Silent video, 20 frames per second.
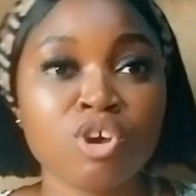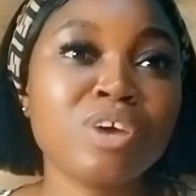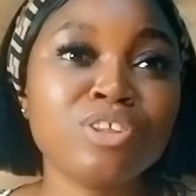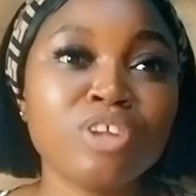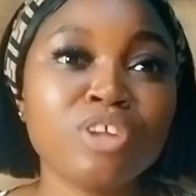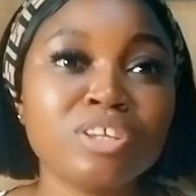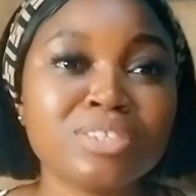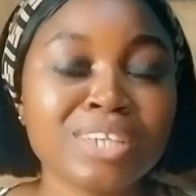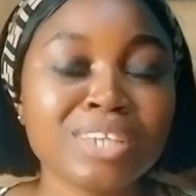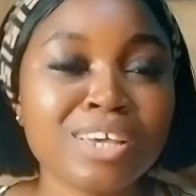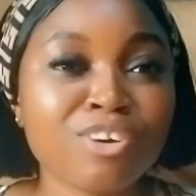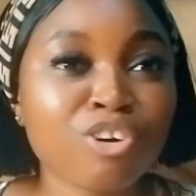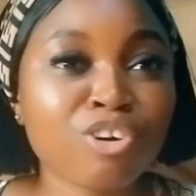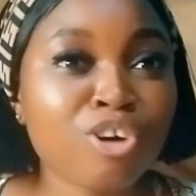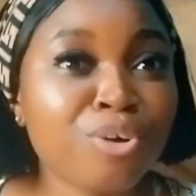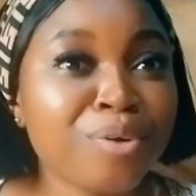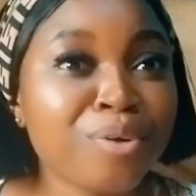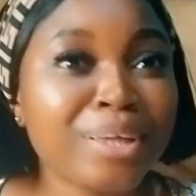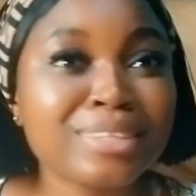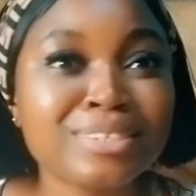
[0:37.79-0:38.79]
you're not
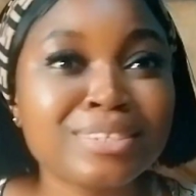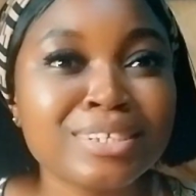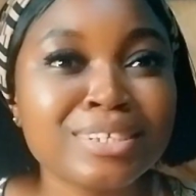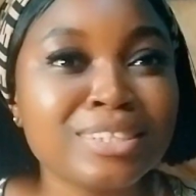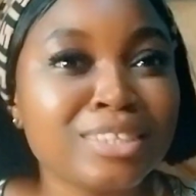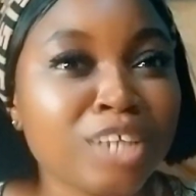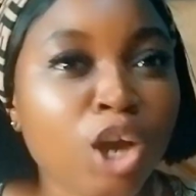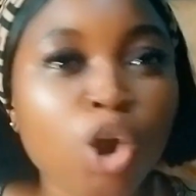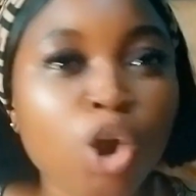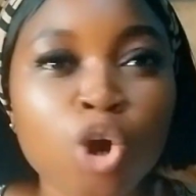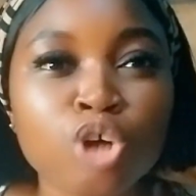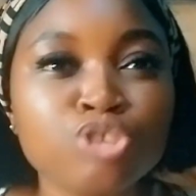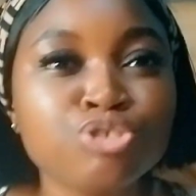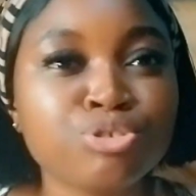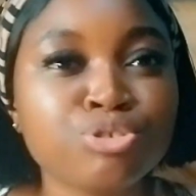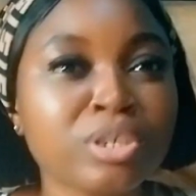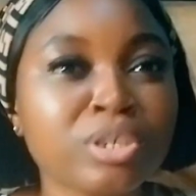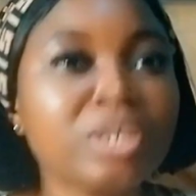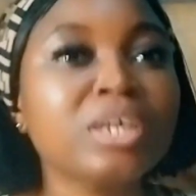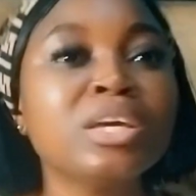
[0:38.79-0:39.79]
currently in the
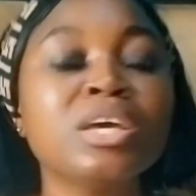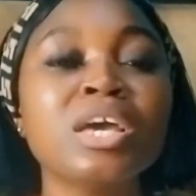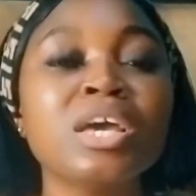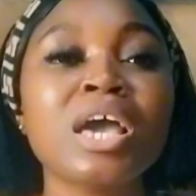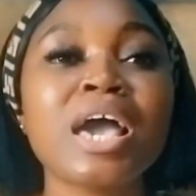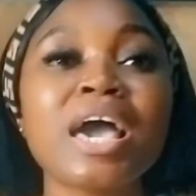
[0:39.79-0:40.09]
country,